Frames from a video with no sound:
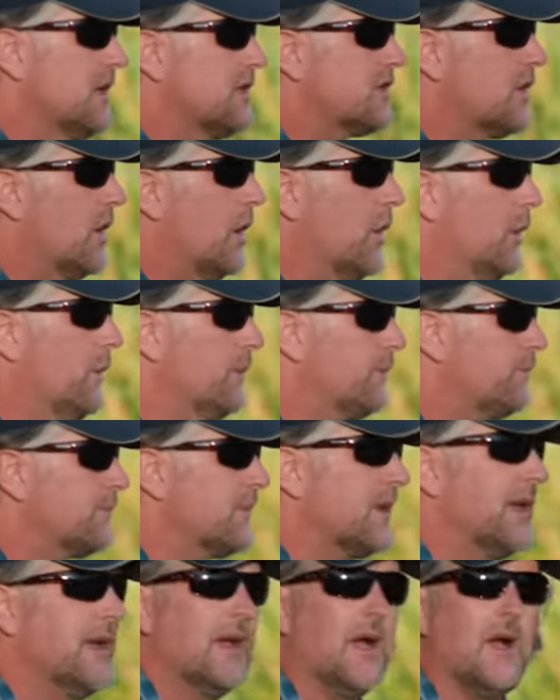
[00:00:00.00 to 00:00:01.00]
So
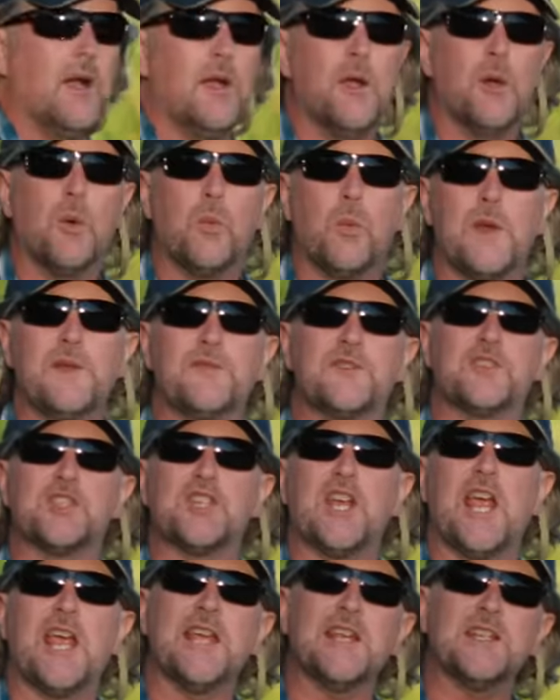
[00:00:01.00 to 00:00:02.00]
we've
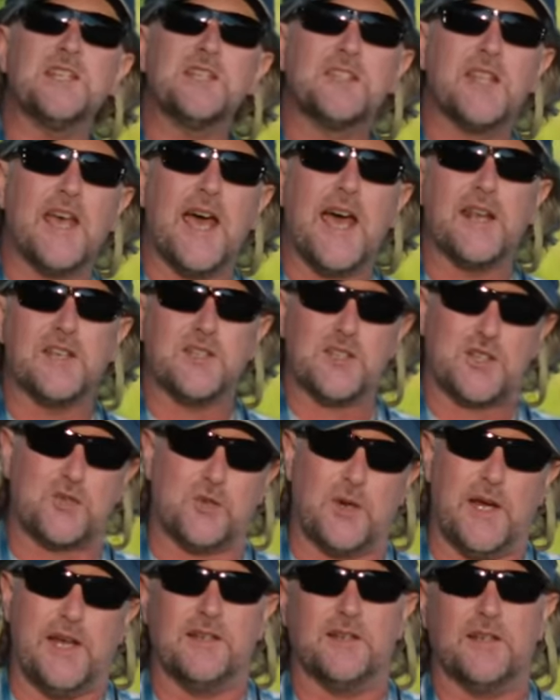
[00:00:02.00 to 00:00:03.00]
changed that
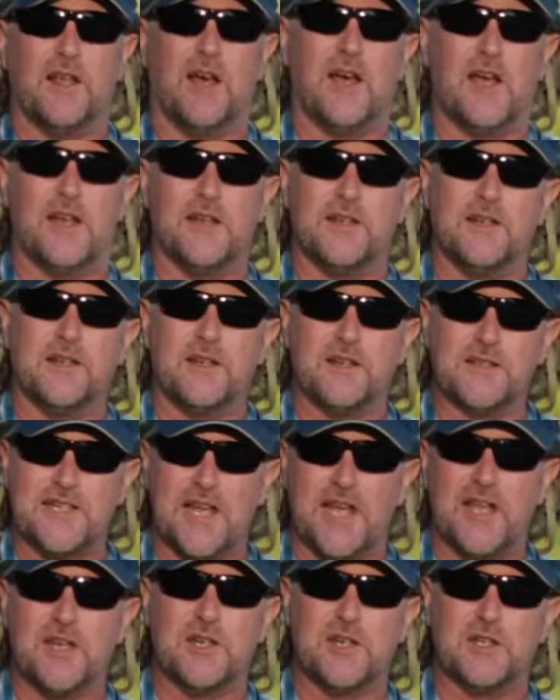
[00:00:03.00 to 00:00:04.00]
straight line
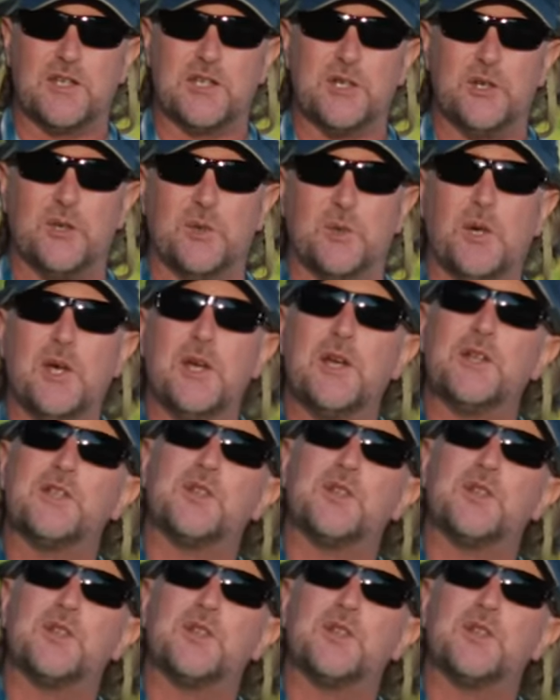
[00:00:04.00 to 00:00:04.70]
10 to 2